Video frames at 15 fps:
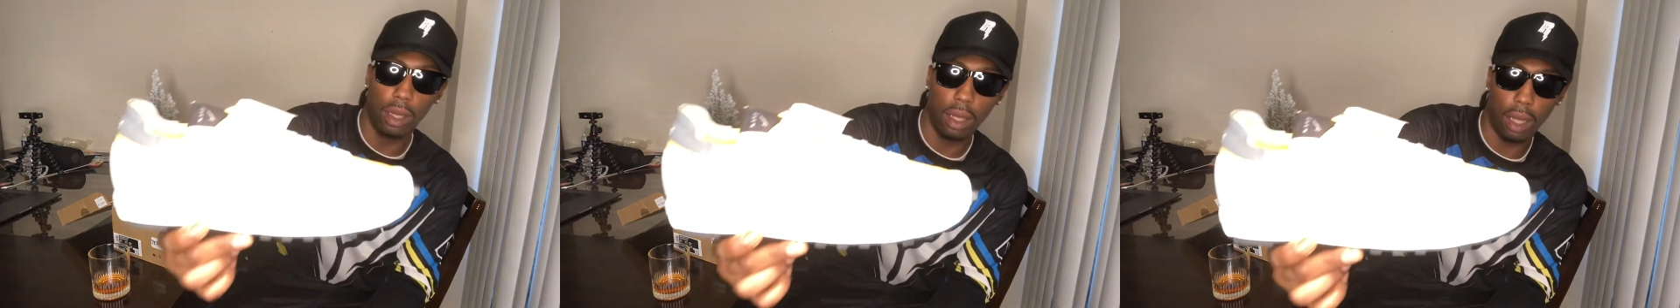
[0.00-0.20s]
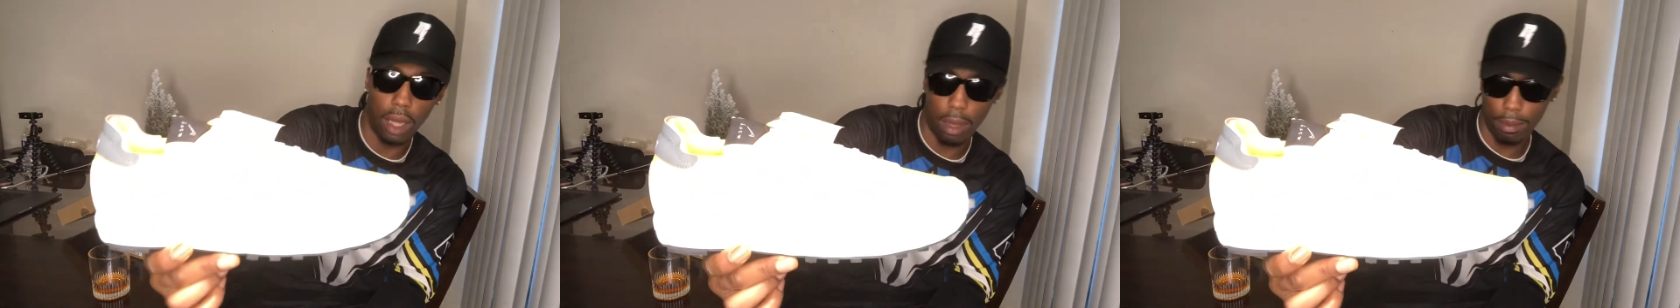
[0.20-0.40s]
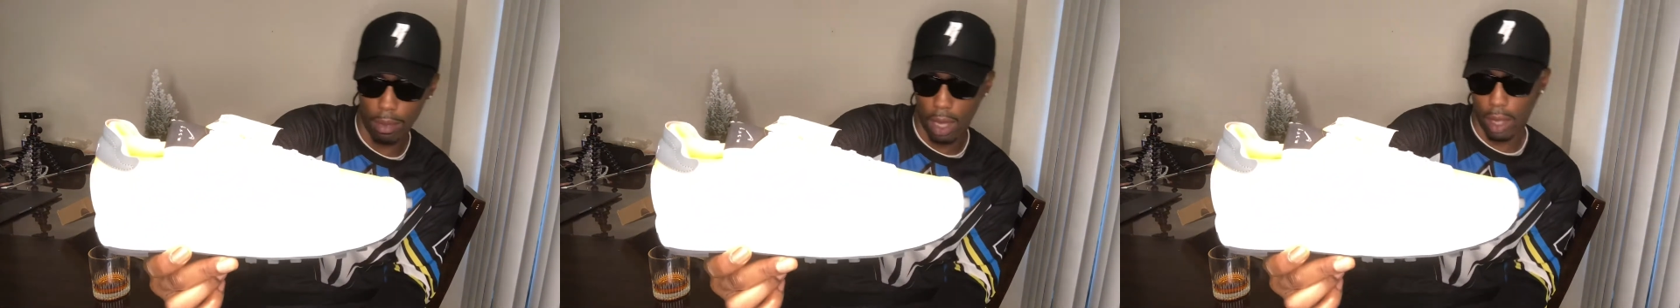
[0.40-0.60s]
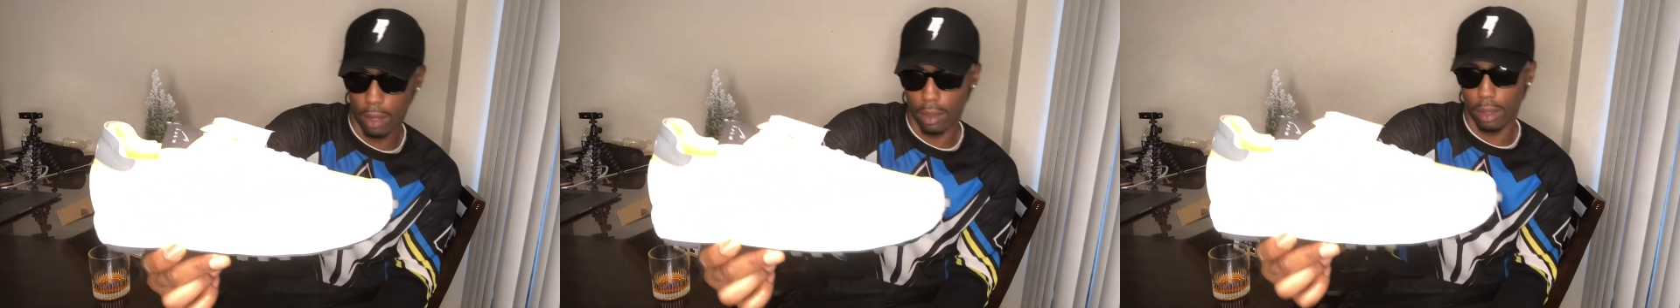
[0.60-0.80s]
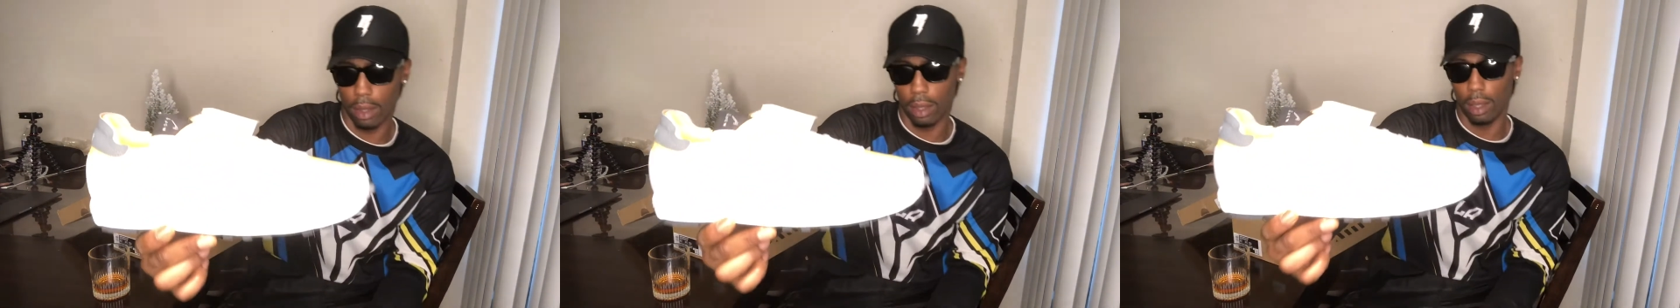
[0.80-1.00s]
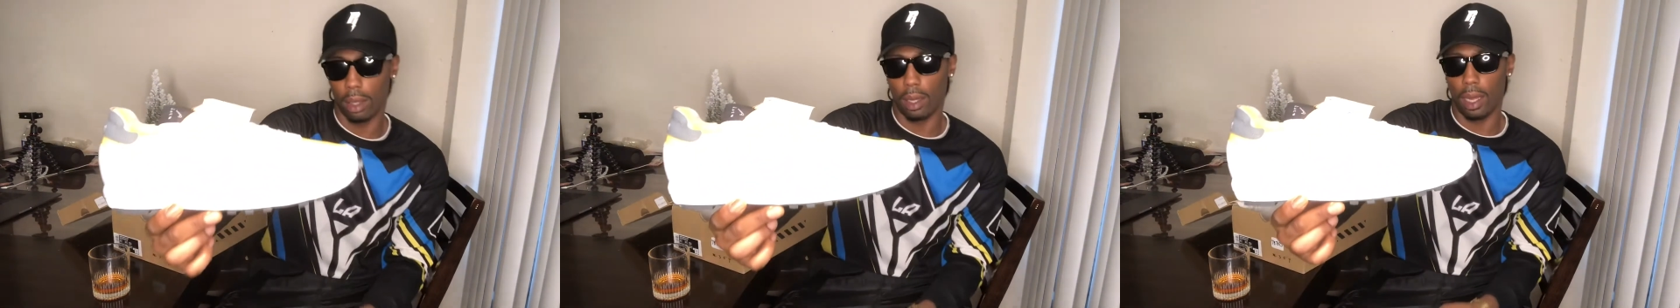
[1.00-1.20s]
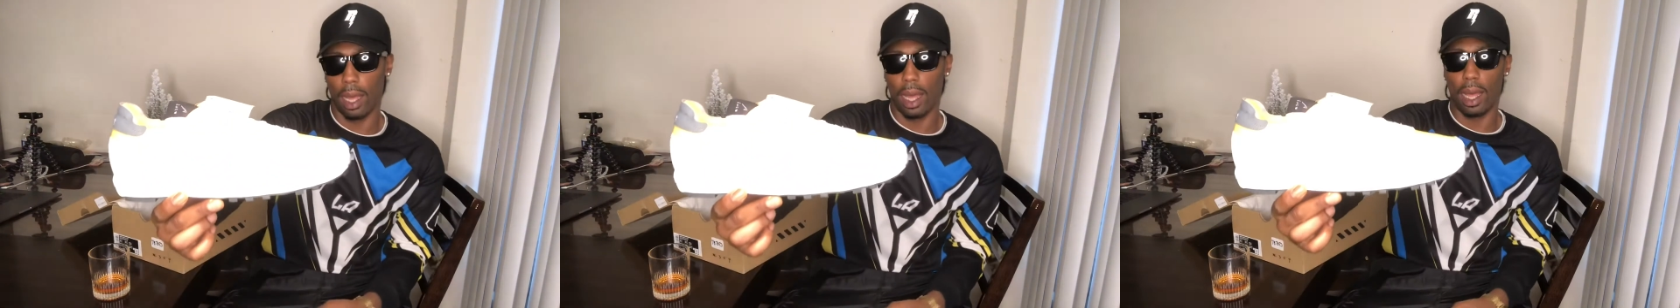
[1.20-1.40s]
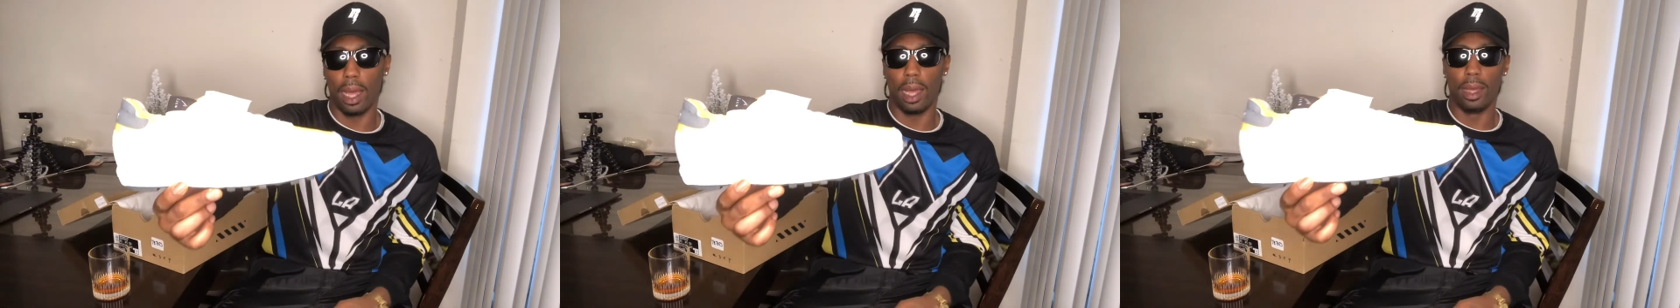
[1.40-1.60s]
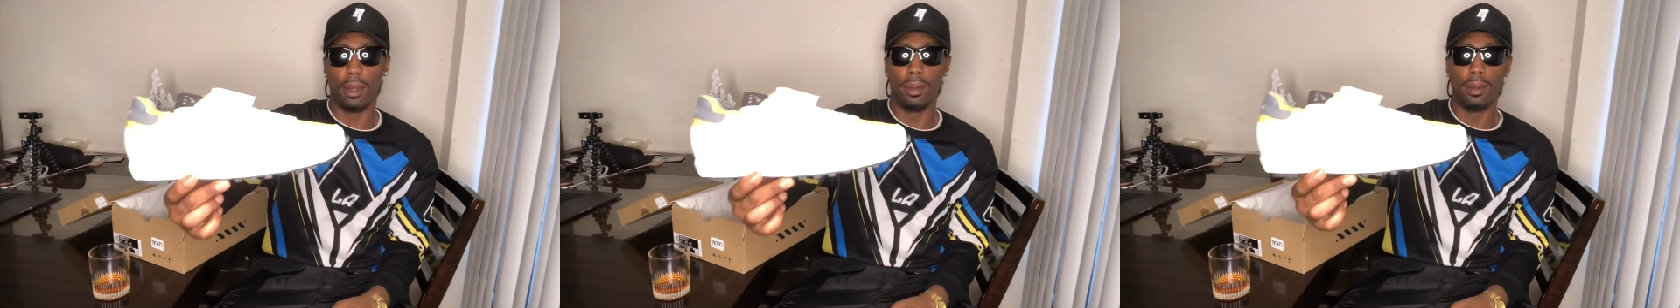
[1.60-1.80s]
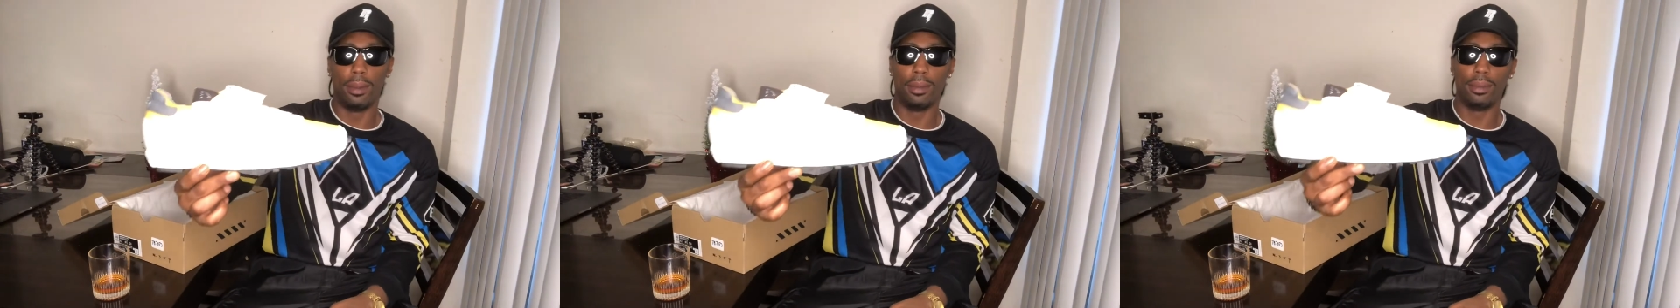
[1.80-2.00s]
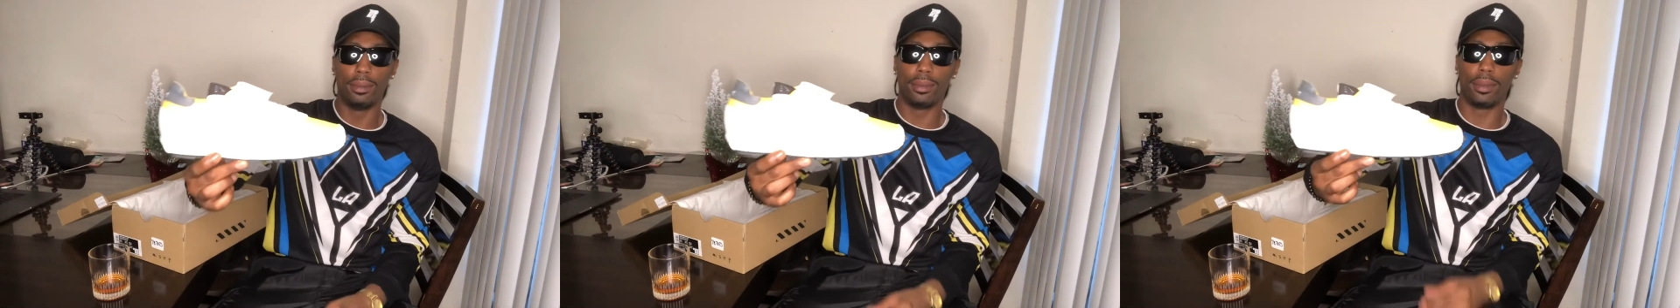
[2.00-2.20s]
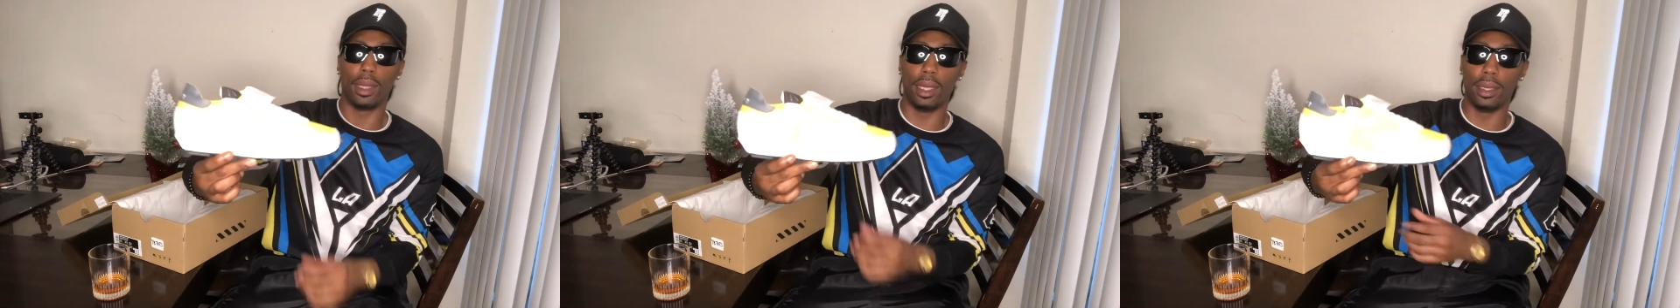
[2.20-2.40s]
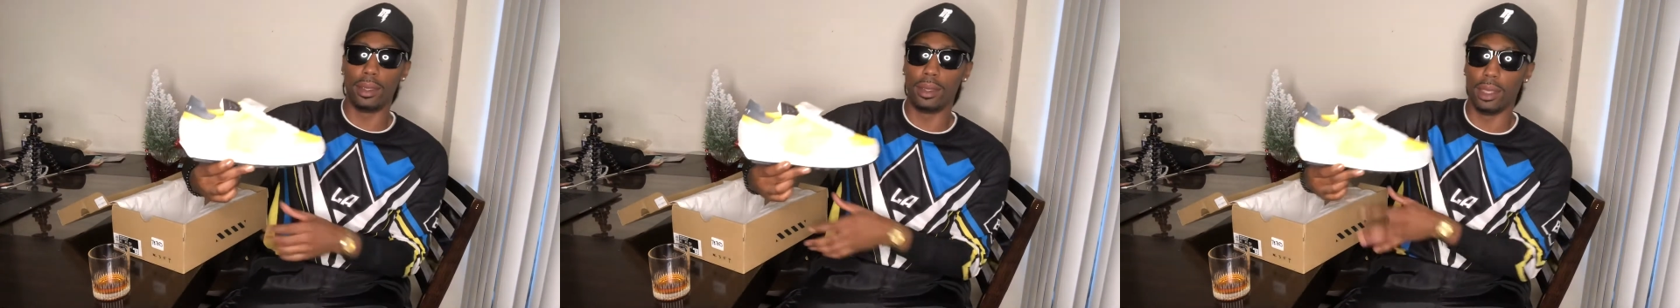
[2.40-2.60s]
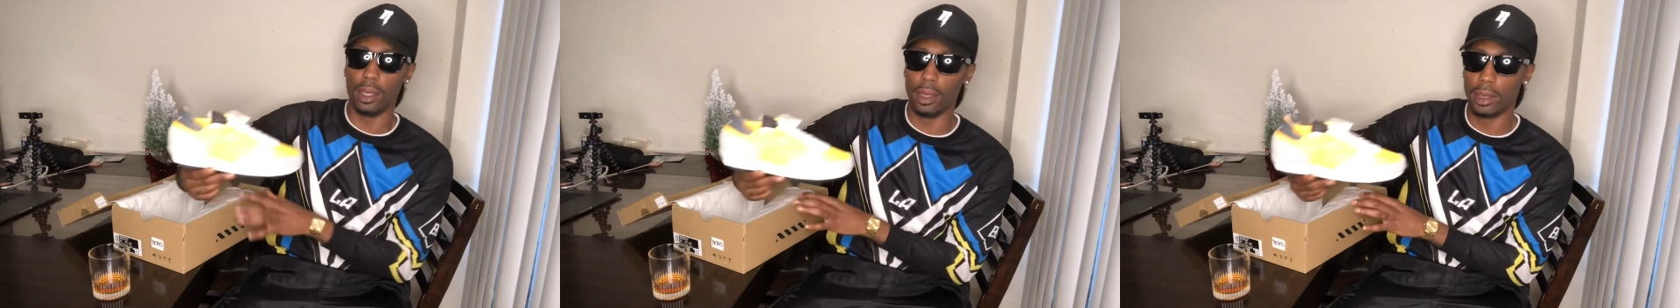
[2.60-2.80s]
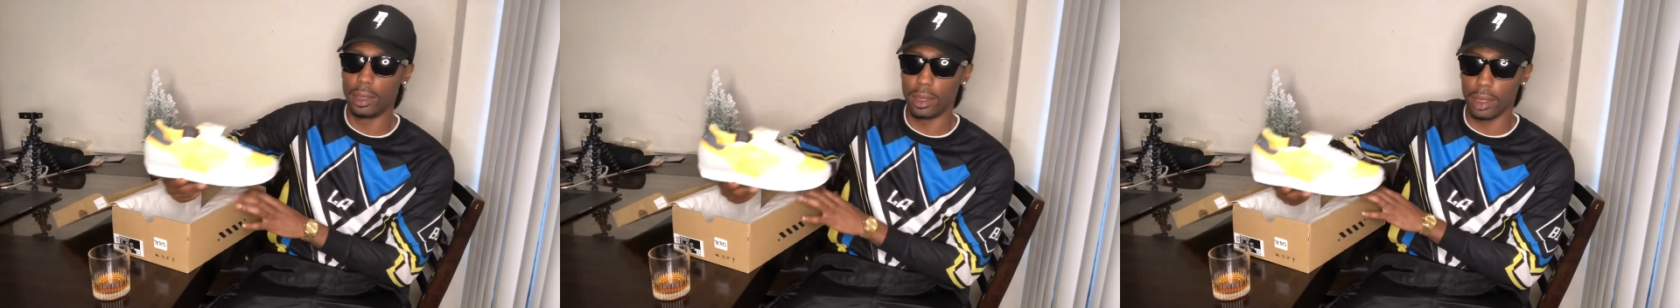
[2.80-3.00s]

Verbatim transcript: I'm not gonna lie. These these